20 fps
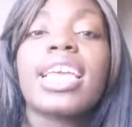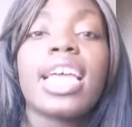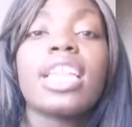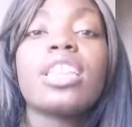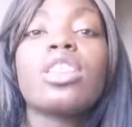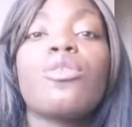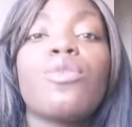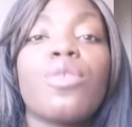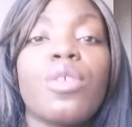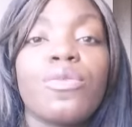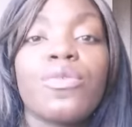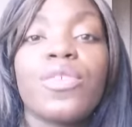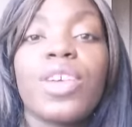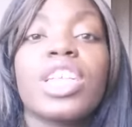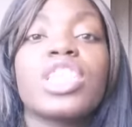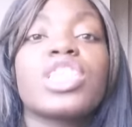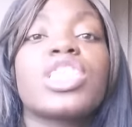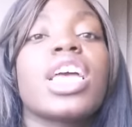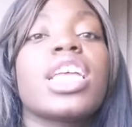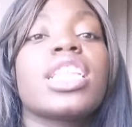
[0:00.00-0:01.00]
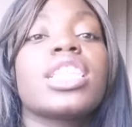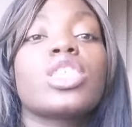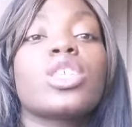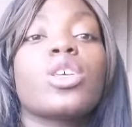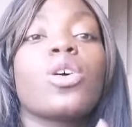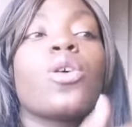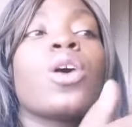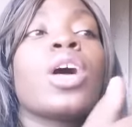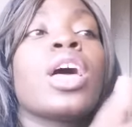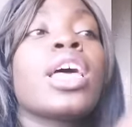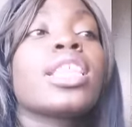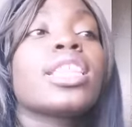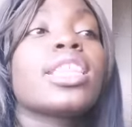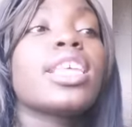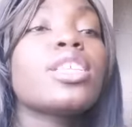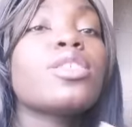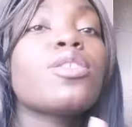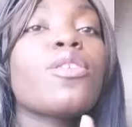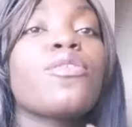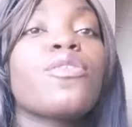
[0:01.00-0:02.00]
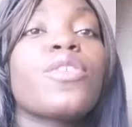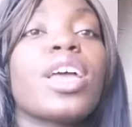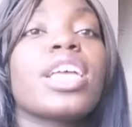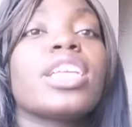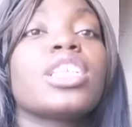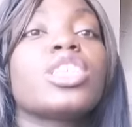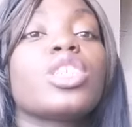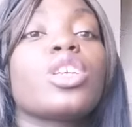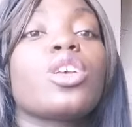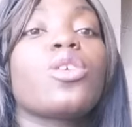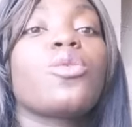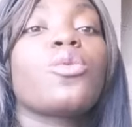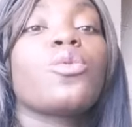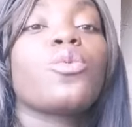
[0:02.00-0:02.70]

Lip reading: get the revenge. And so, this revenge,